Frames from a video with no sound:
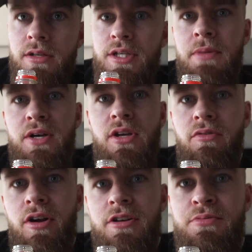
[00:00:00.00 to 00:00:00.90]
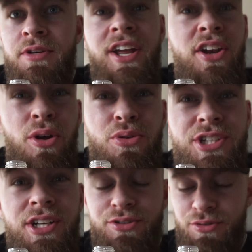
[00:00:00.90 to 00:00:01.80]
Smells like raspberry. No
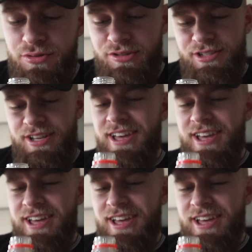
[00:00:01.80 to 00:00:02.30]
shit, George.